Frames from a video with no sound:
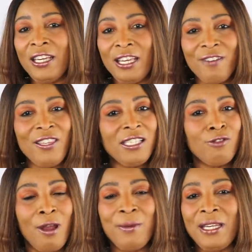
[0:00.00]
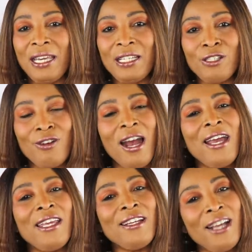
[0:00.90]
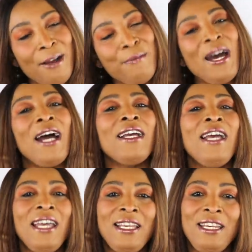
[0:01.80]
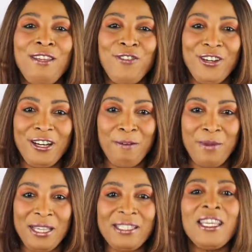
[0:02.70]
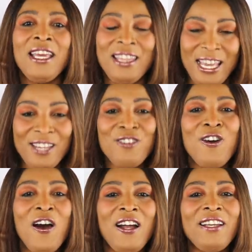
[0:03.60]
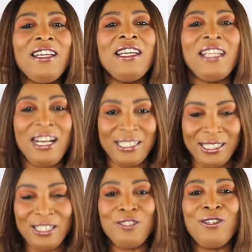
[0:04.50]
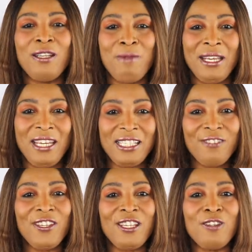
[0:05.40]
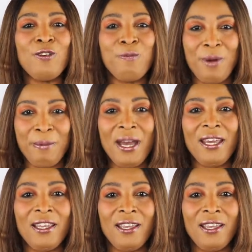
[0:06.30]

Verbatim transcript: give this remedy a try and come back and leave your comment thank you all and I'll see you in my next video bye bye